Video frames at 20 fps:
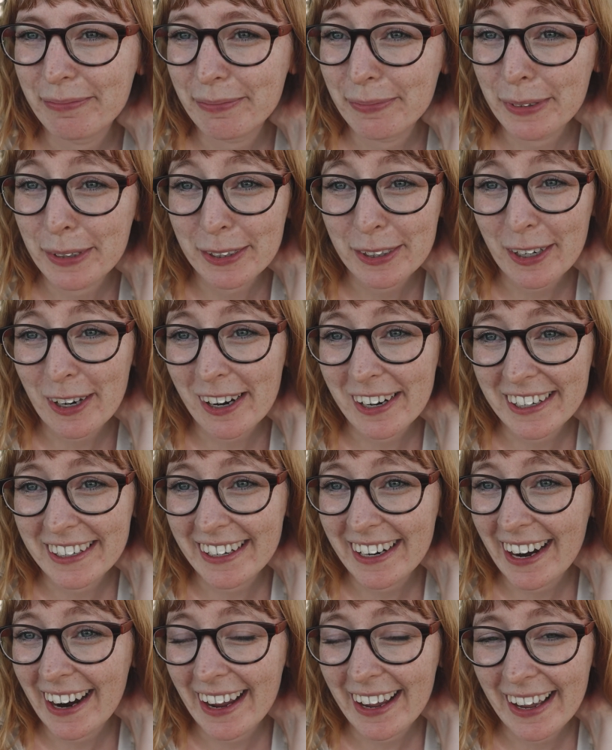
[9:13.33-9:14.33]
because
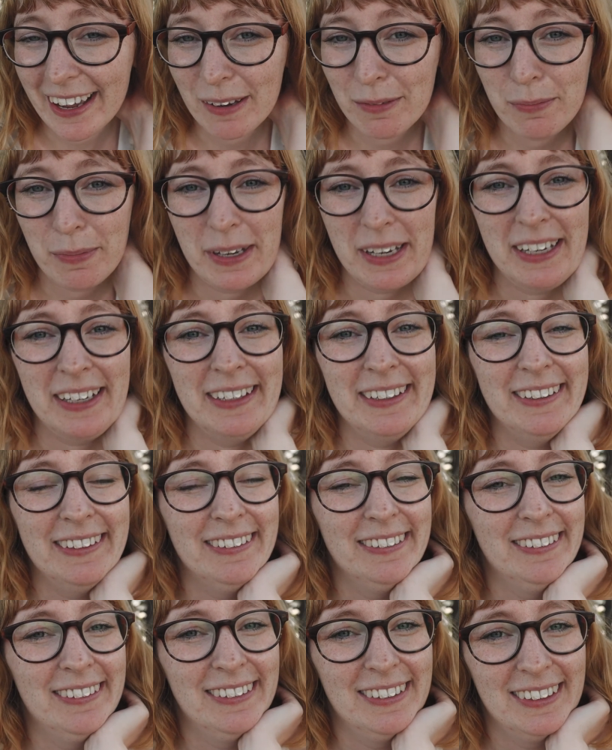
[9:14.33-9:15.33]
earlier I had been
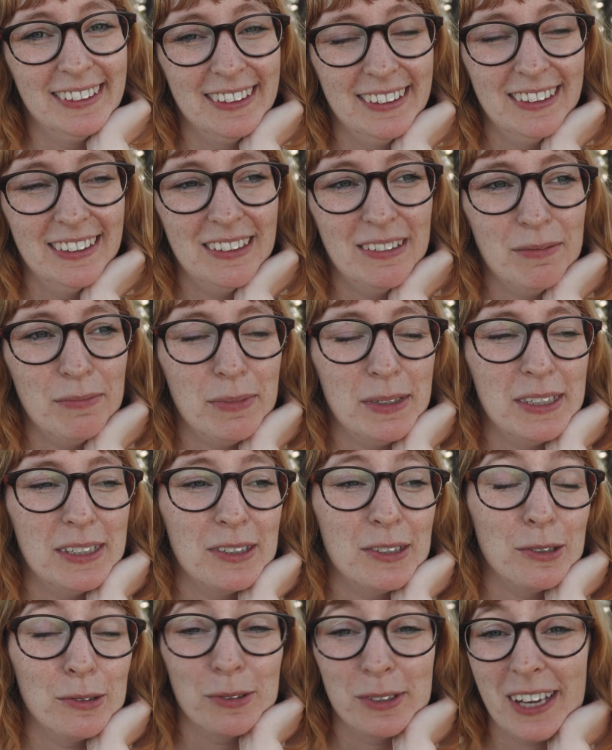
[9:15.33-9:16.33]

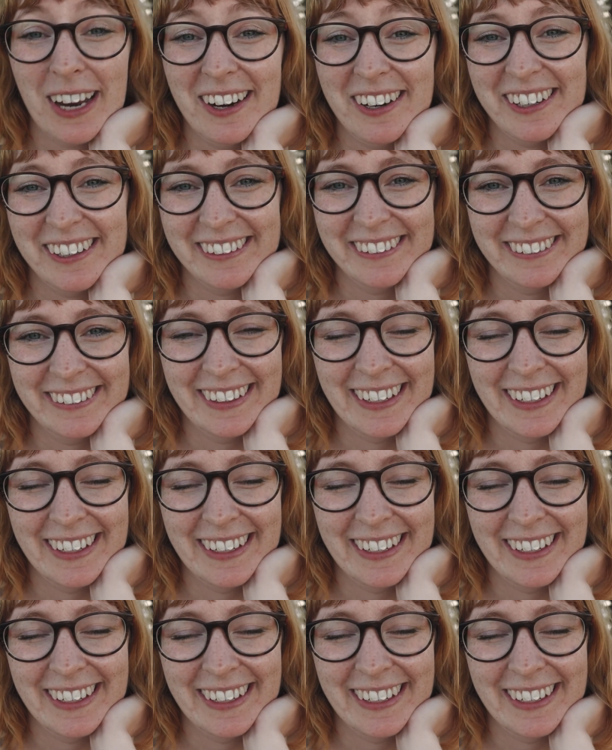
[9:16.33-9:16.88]
too scared.